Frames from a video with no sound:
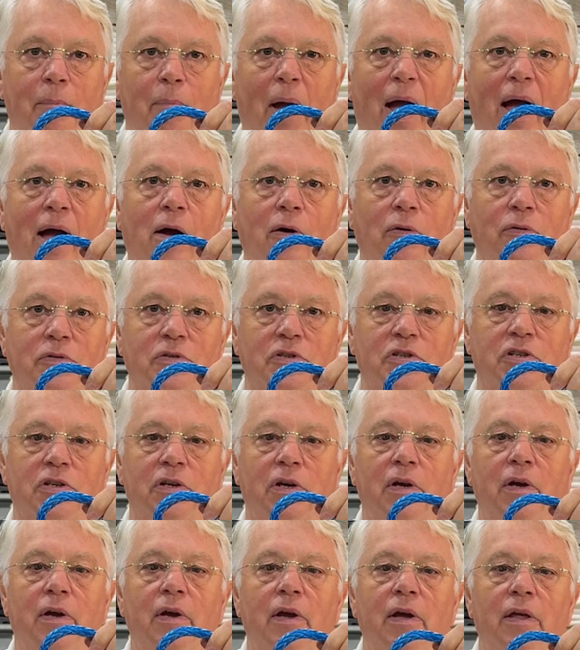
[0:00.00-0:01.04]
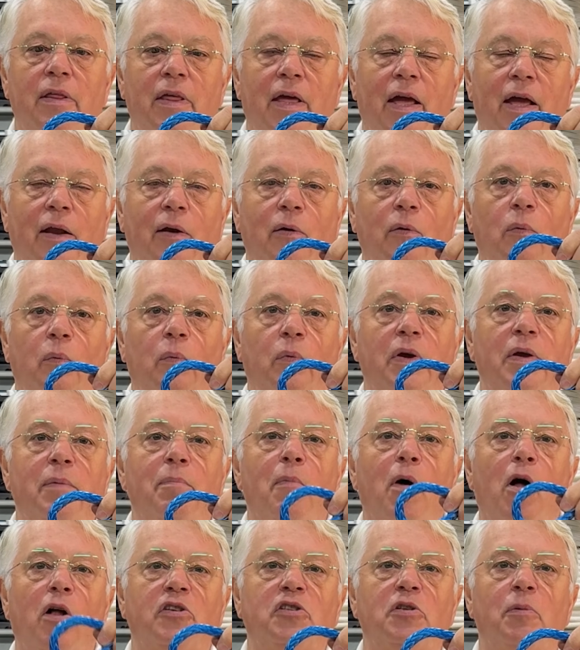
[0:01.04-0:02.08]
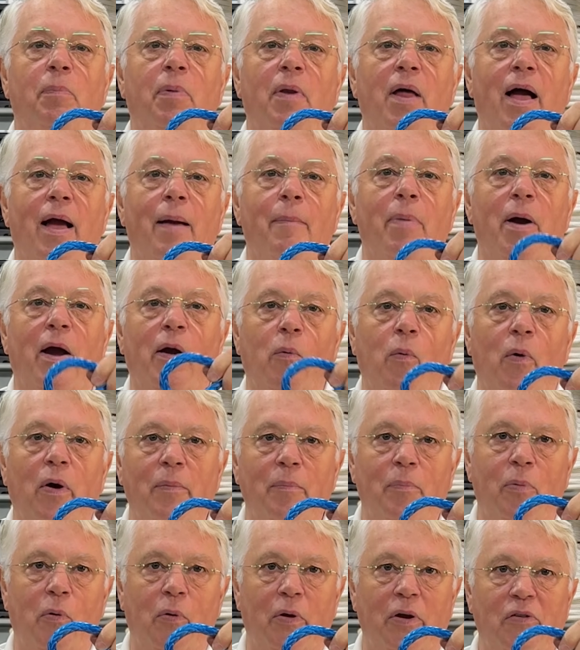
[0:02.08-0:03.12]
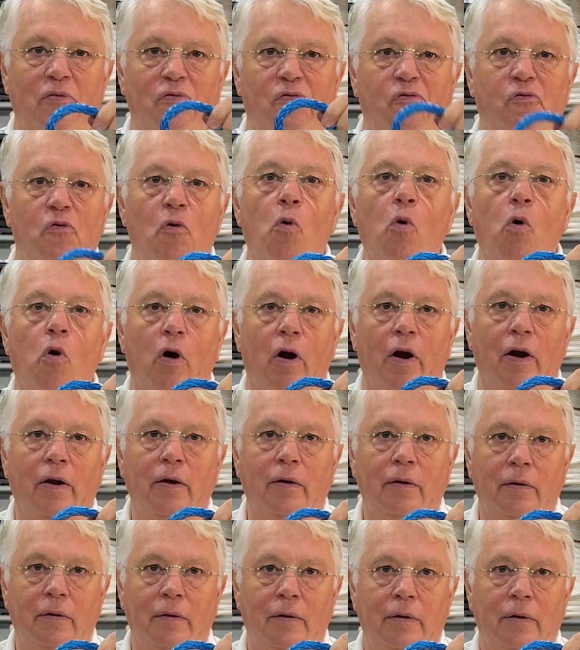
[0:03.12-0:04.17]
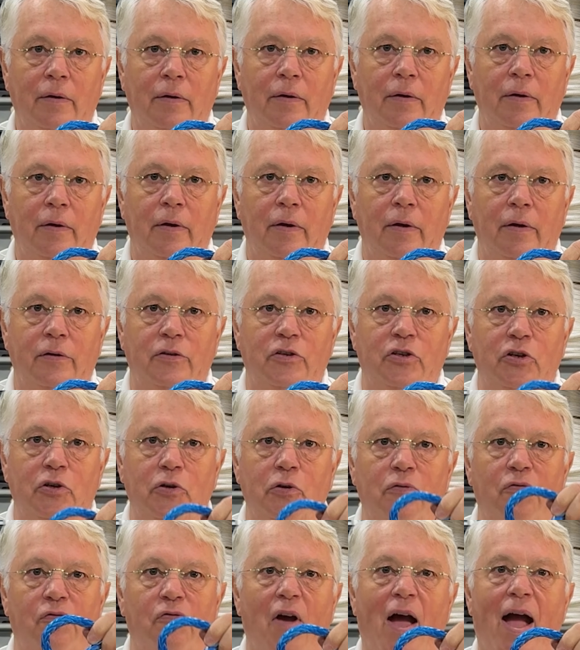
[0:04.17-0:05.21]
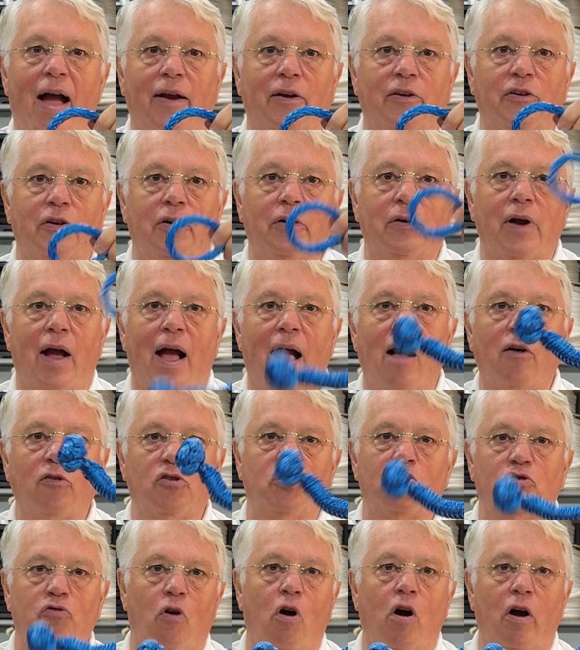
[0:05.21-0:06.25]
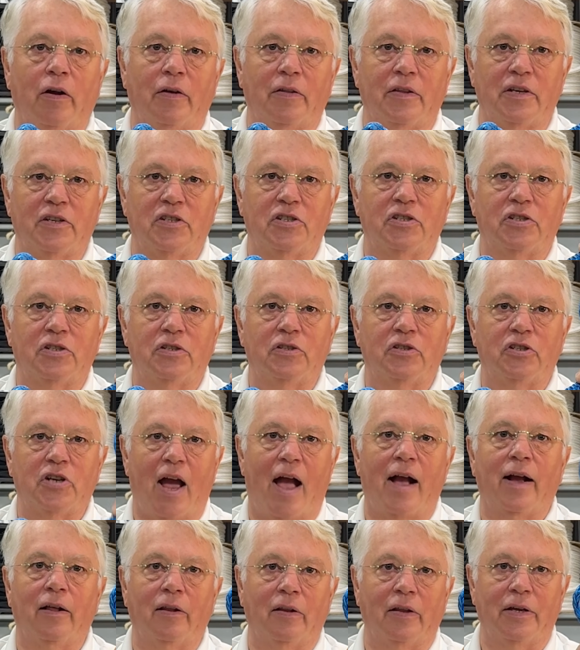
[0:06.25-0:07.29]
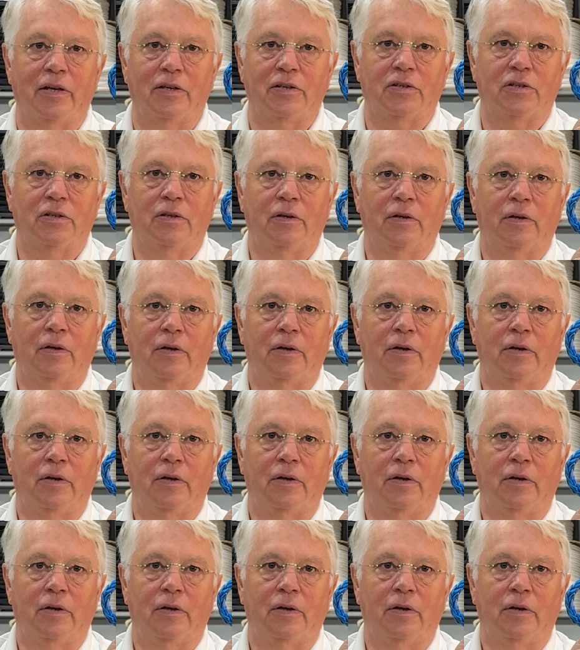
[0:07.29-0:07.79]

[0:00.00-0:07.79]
pounds, then we multiply by 1.4 to factor how strong this shackle is.